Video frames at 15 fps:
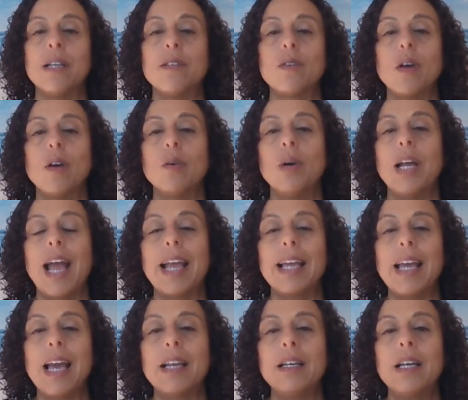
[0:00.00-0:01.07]
So
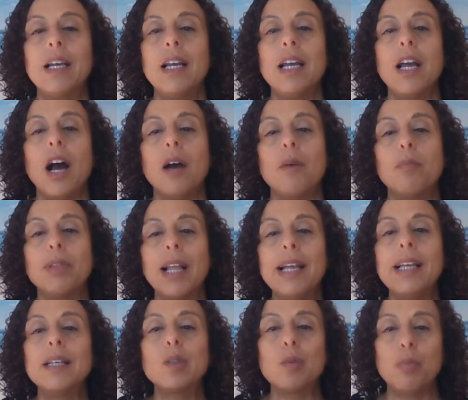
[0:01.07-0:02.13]
again,
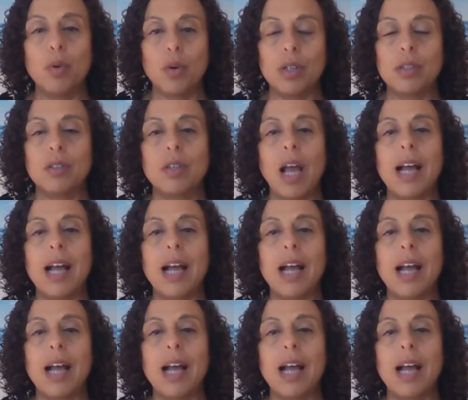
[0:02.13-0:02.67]
playing sports